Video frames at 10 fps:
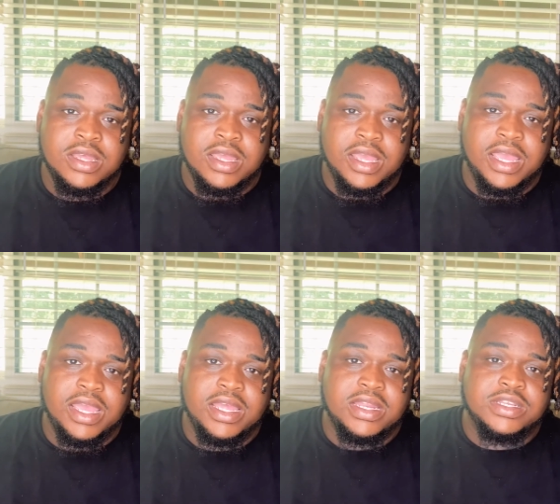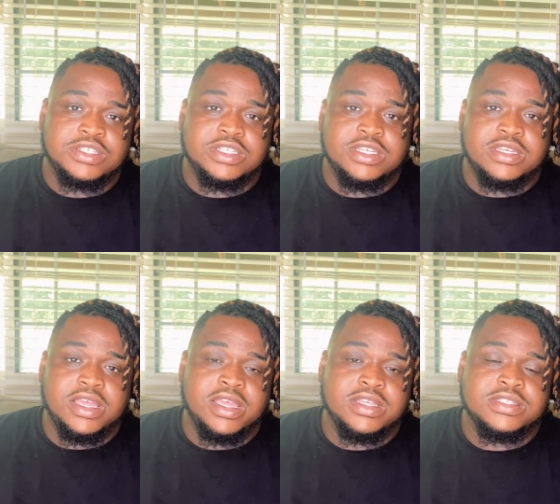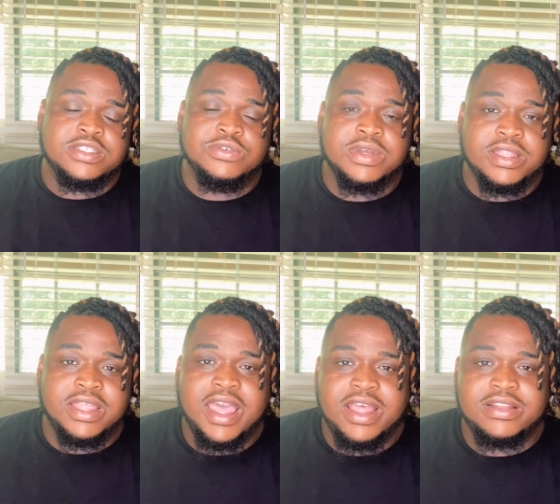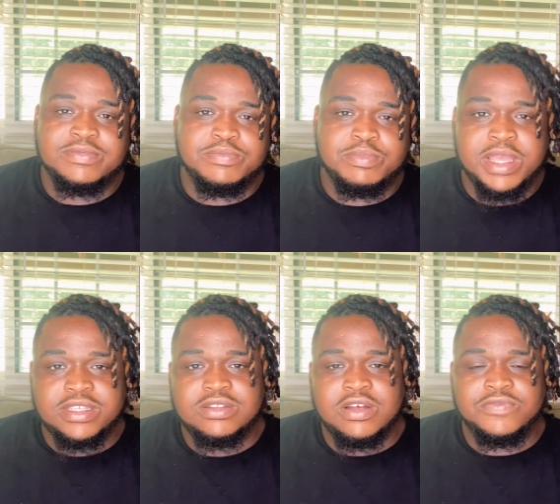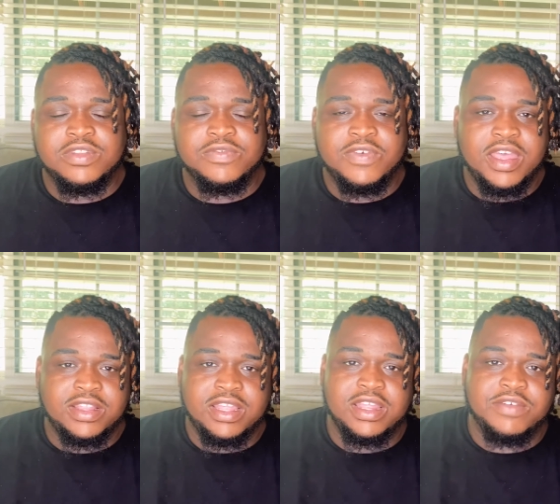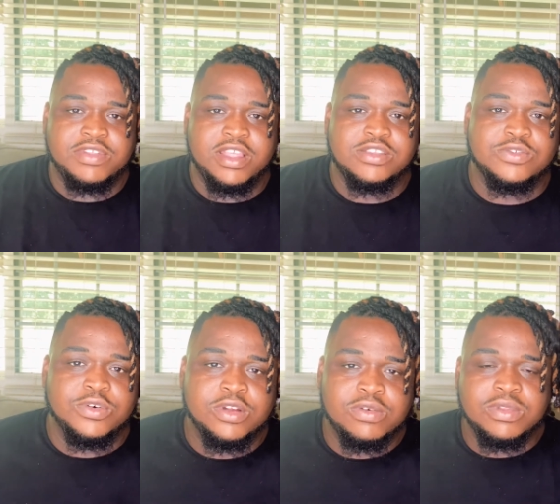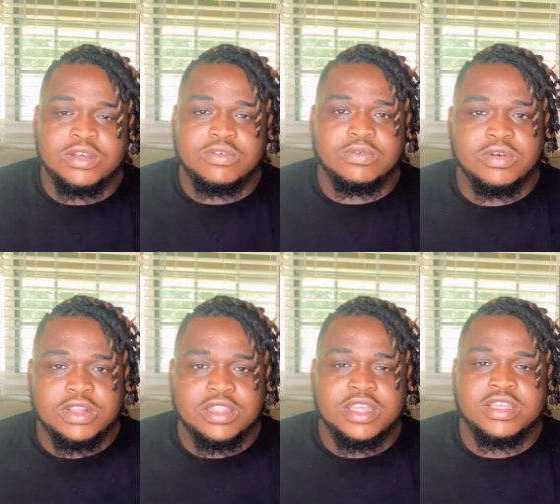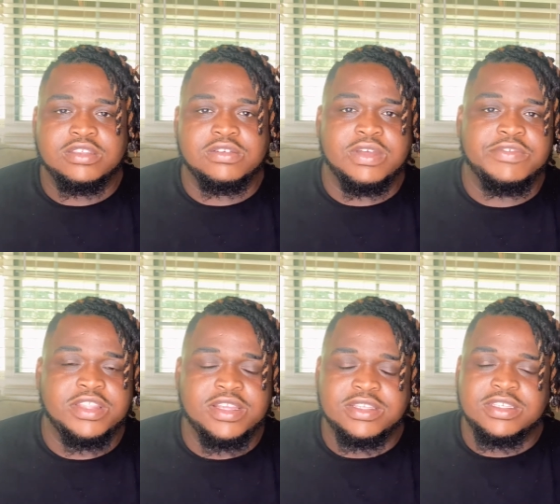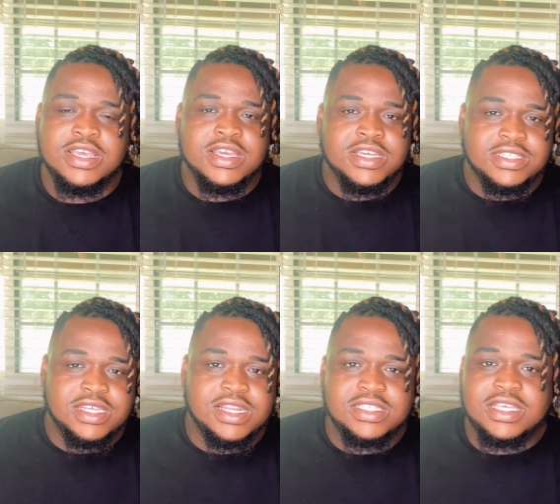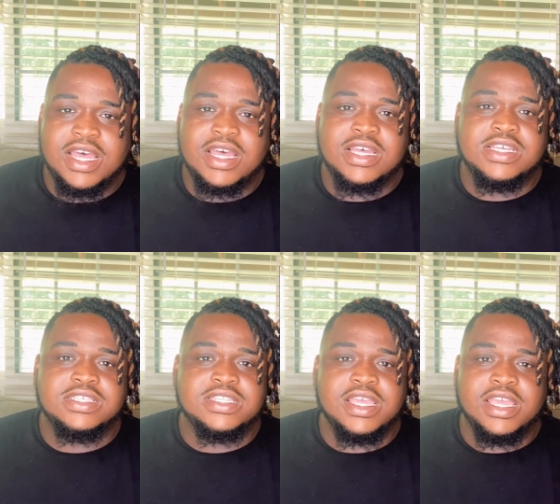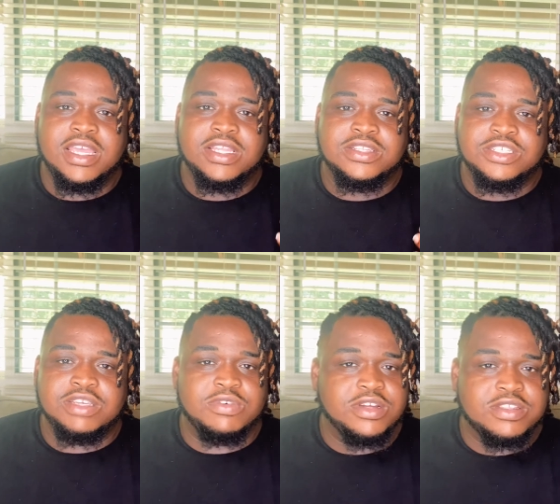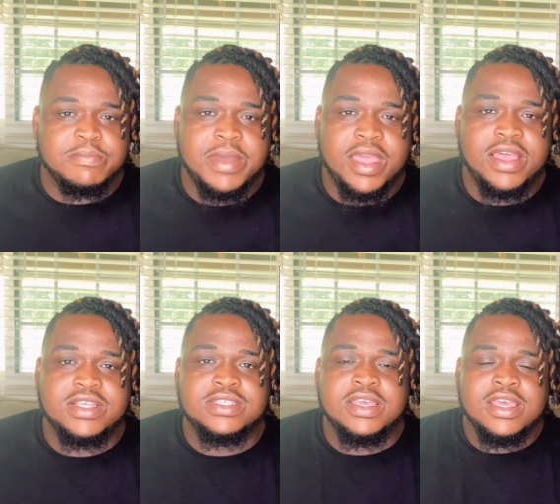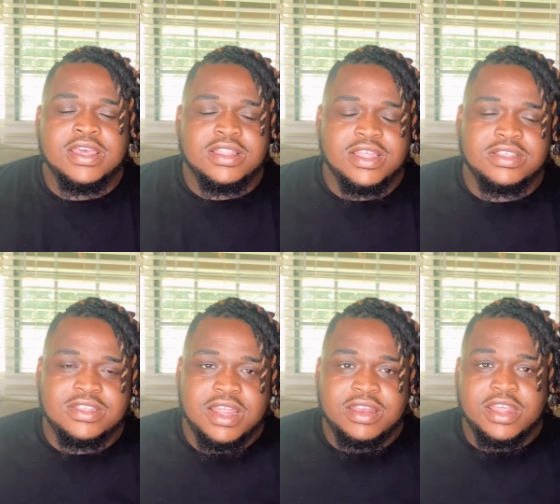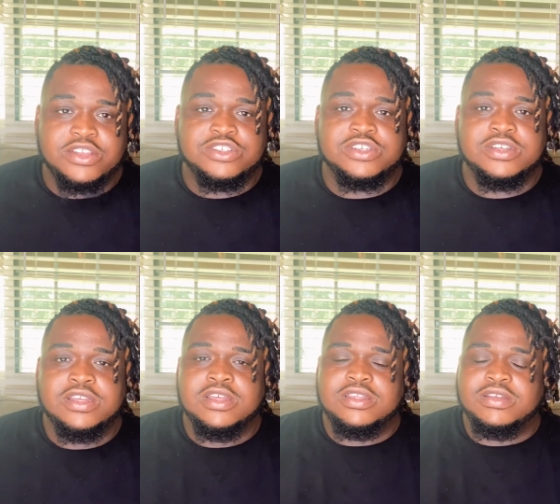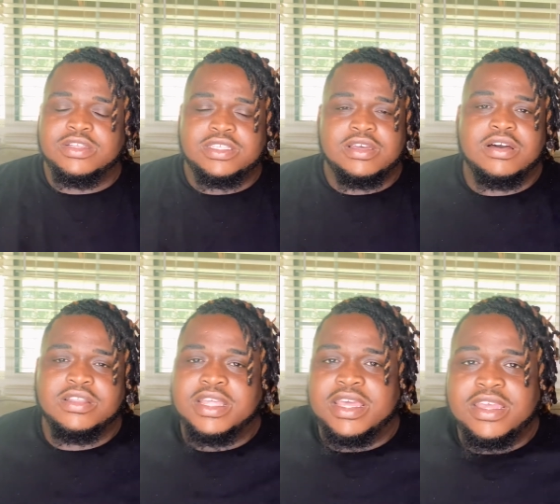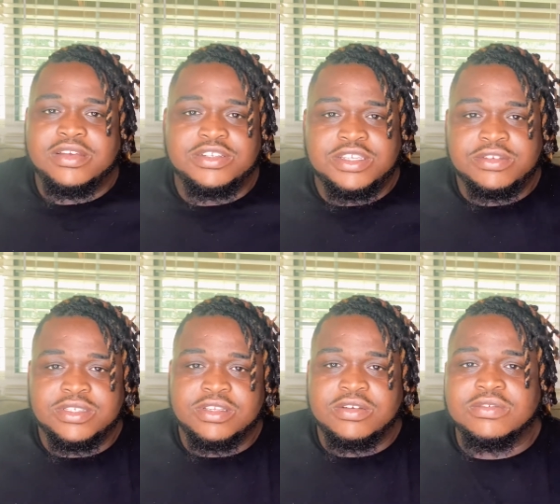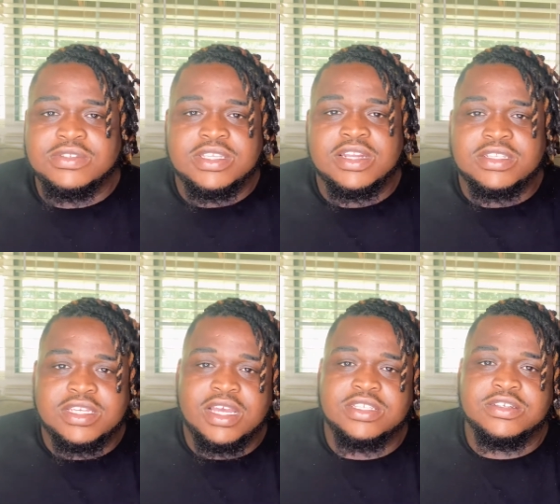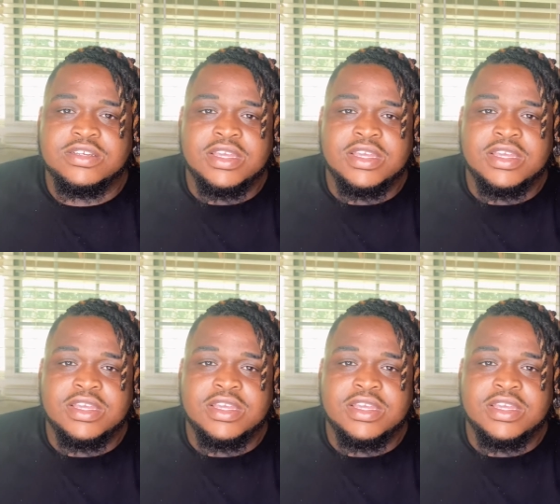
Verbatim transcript: and she is doing that based off of the fact that everything's going on with the corona thing so everything is sanitized and she wears a mask things of that nature you can see all that here she uses her own sanitizer